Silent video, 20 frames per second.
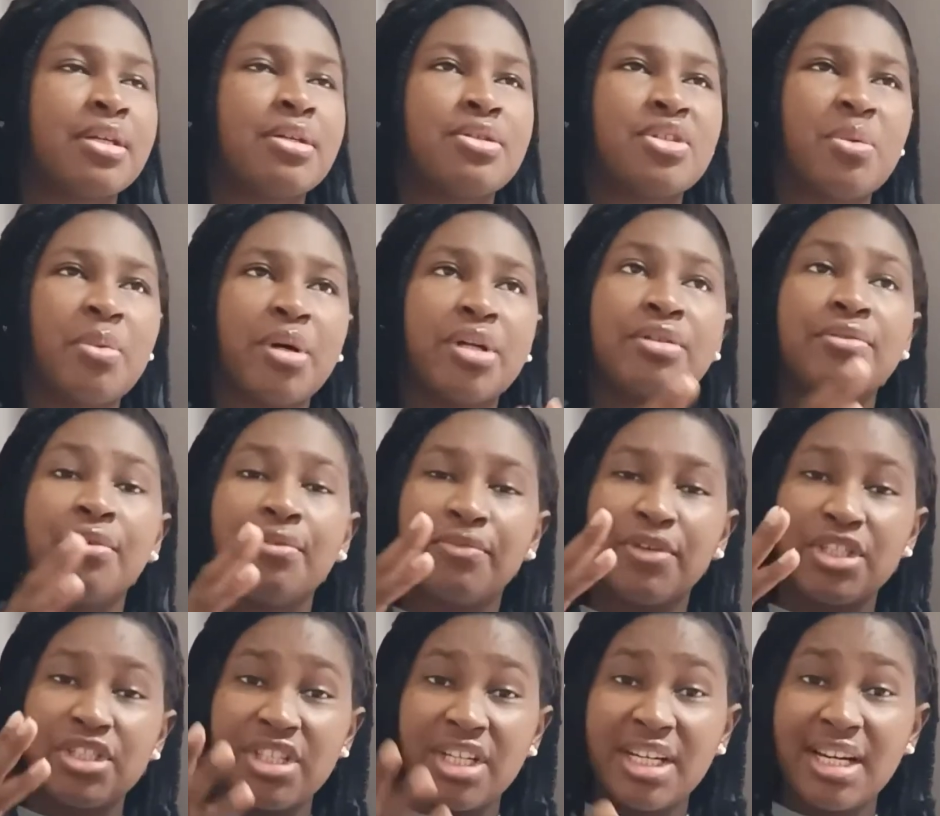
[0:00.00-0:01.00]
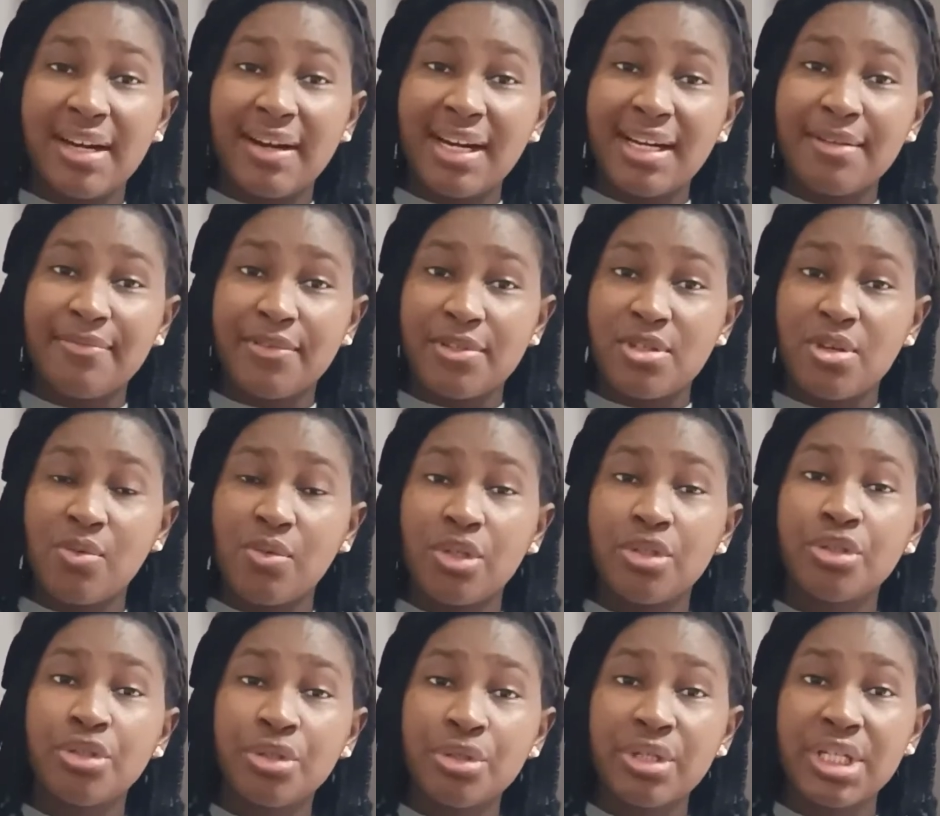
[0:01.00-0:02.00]
So but for
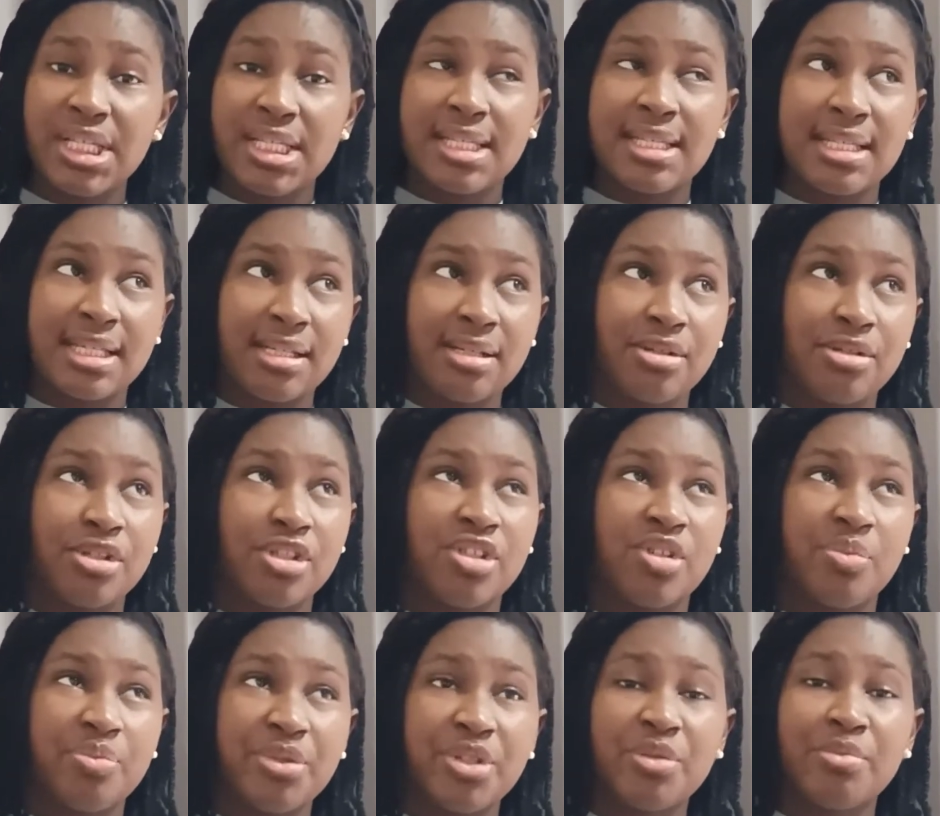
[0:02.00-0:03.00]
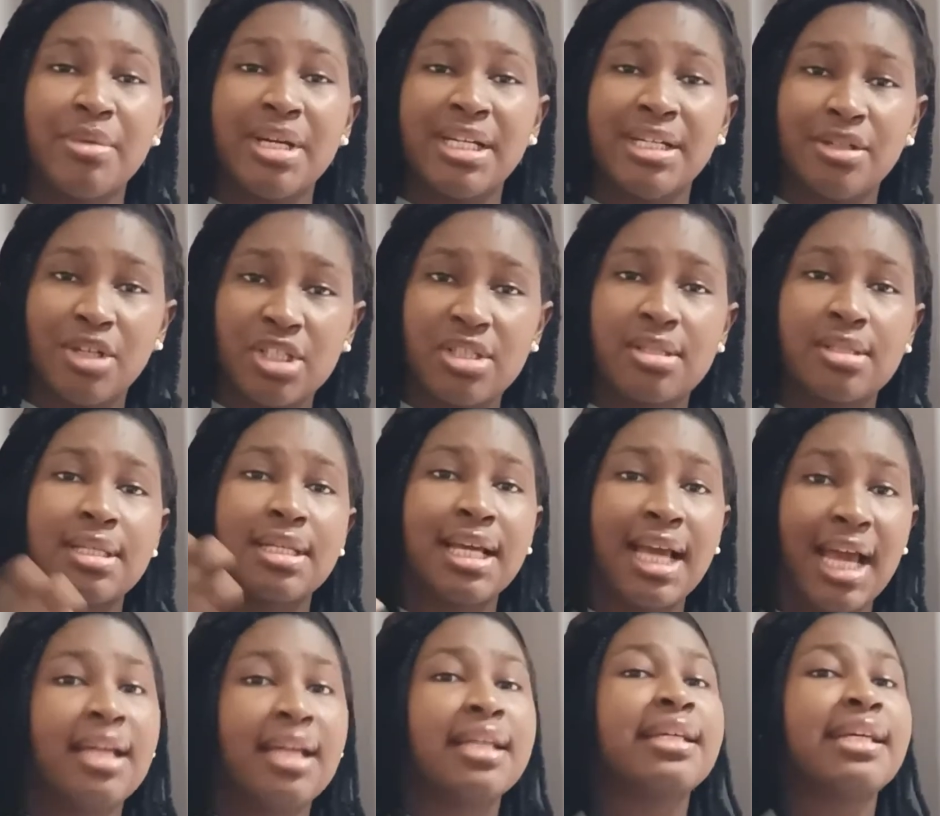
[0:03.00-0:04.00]
someone who is single, your bill may not
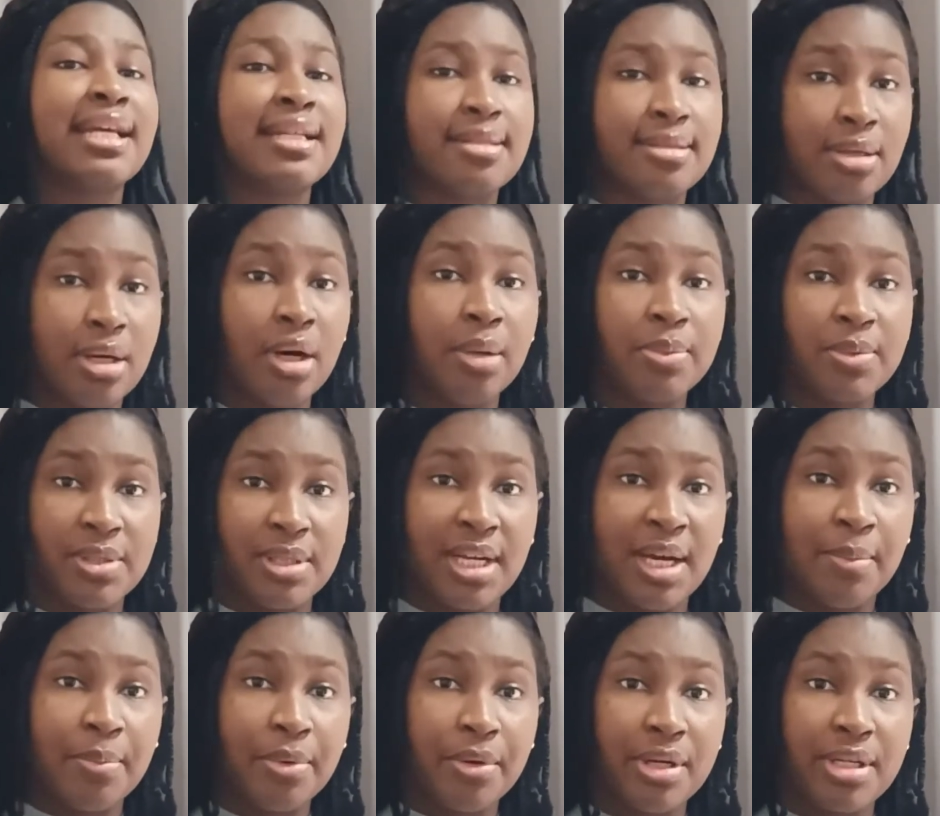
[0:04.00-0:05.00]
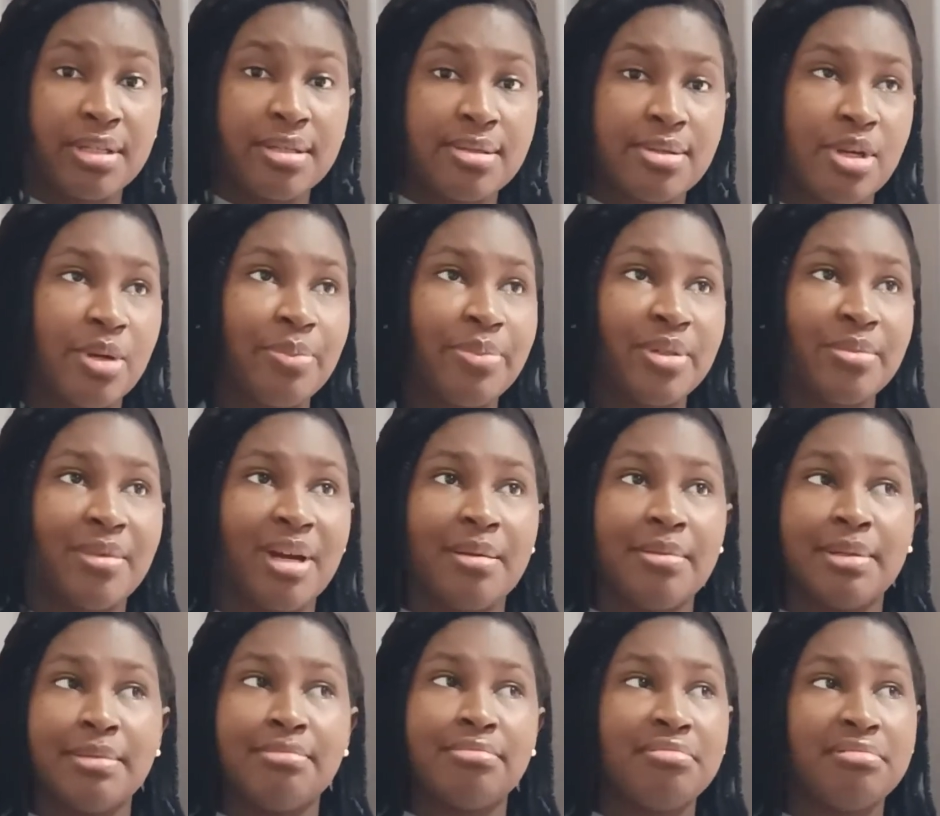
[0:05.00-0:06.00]
get up to that point. So your bill might
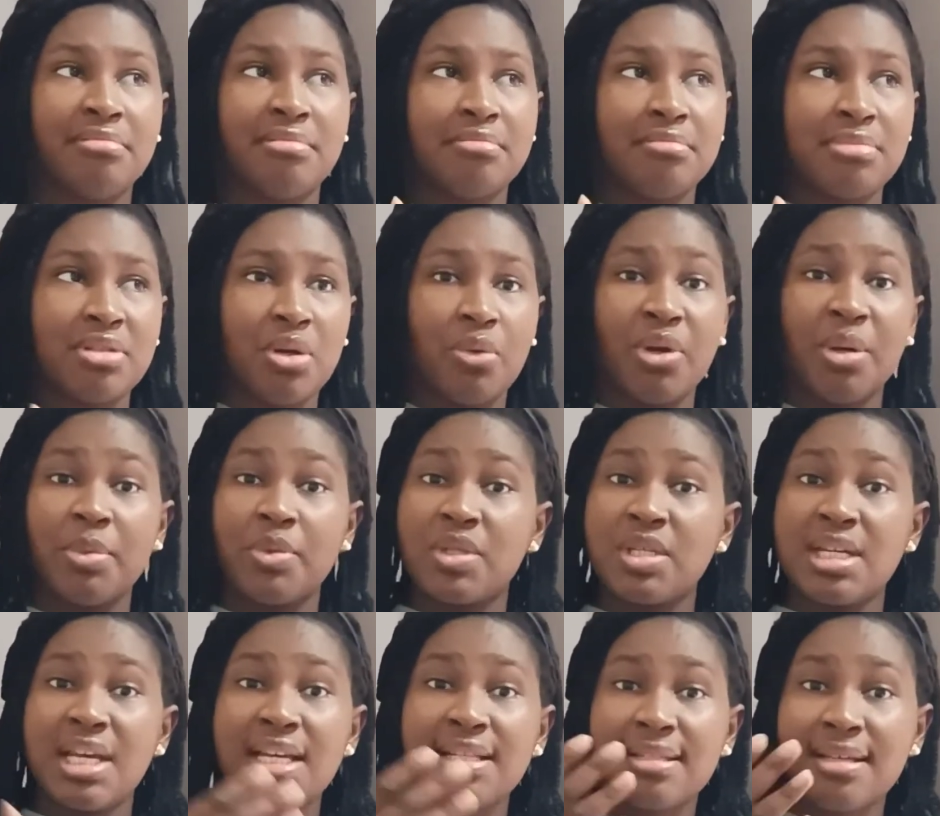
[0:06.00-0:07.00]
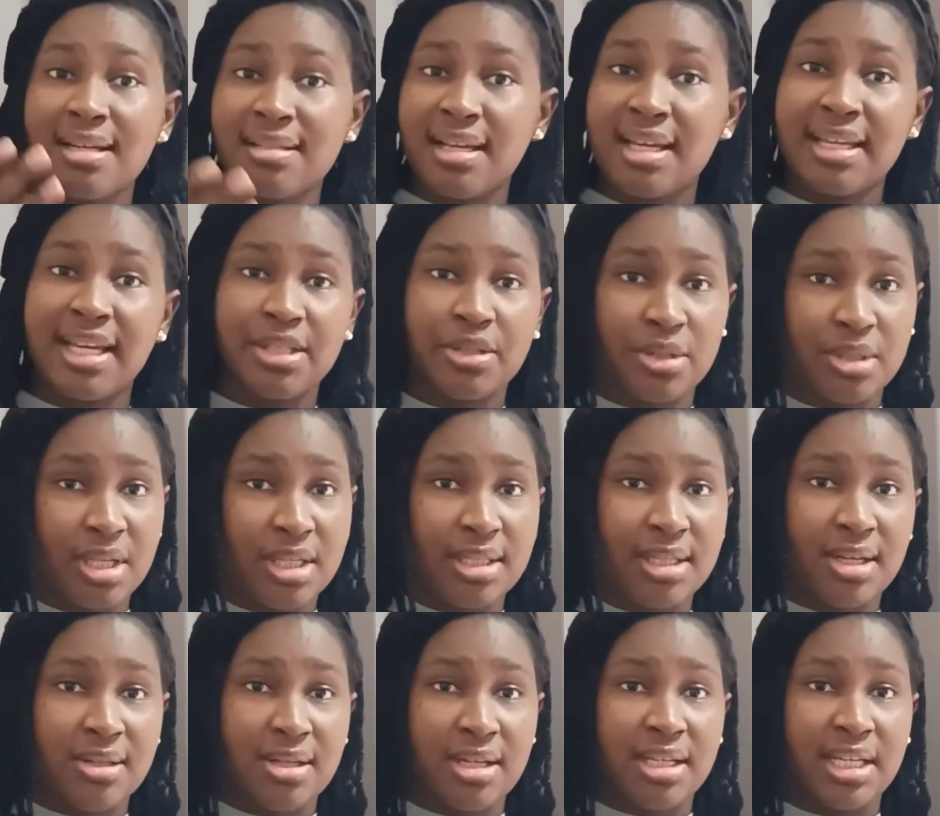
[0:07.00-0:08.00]
be somewhere between 8,000 yen to
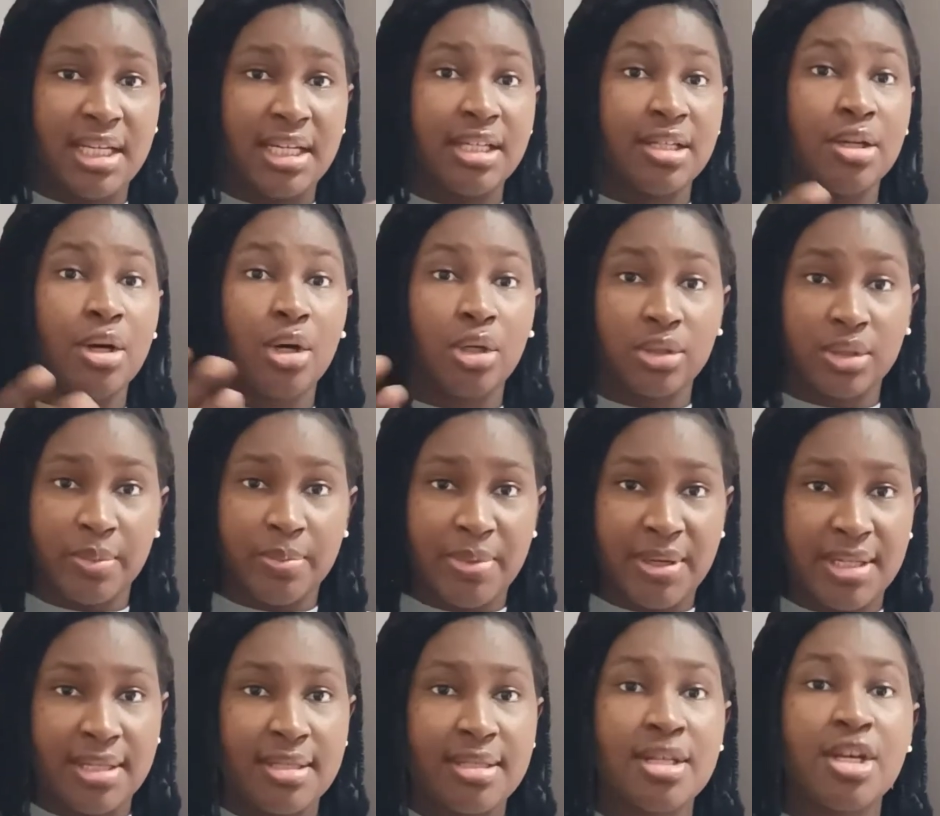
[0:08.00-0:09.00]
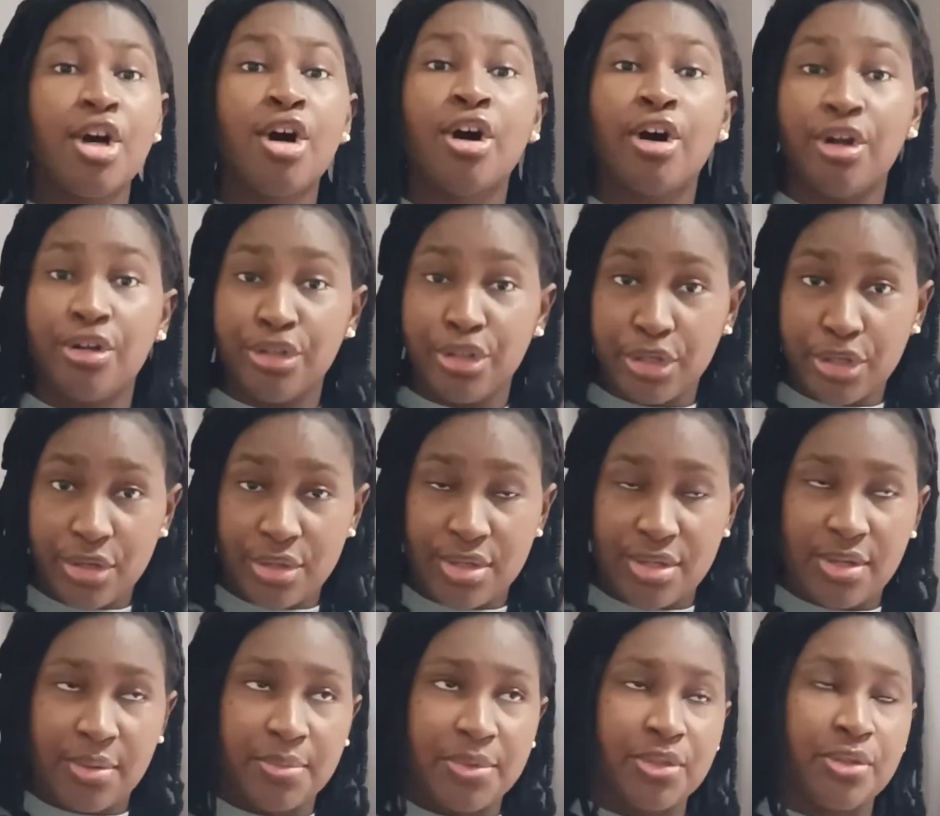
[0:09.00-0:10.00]
10,000 yen. It all depends on your
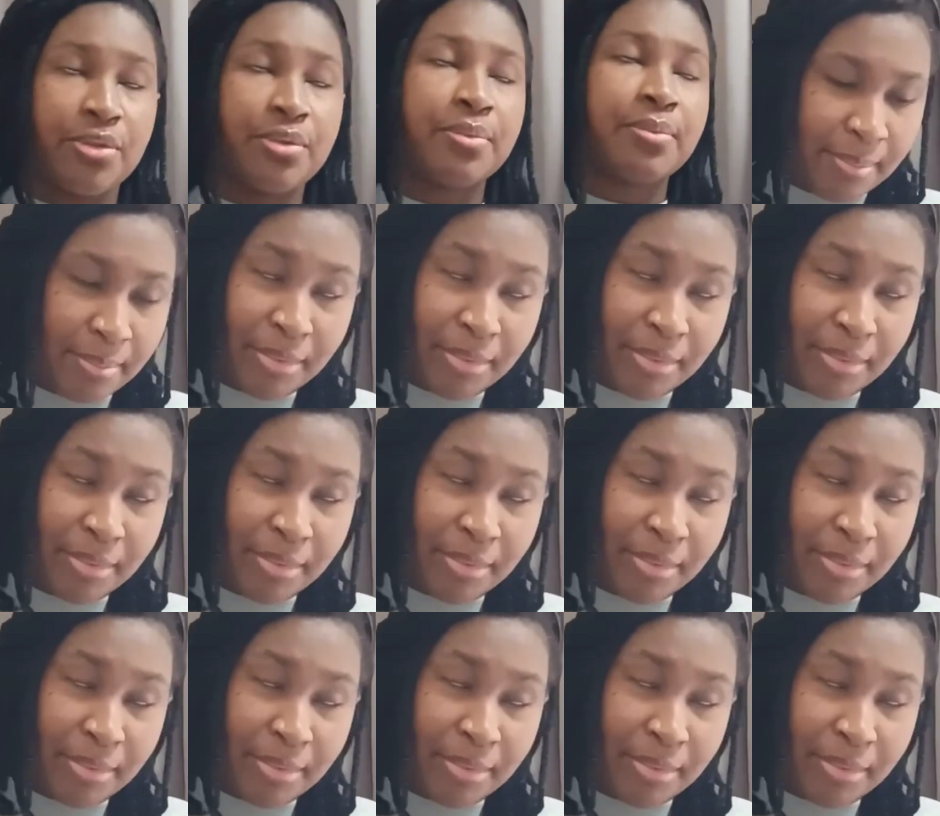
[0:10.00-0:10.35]
consumption.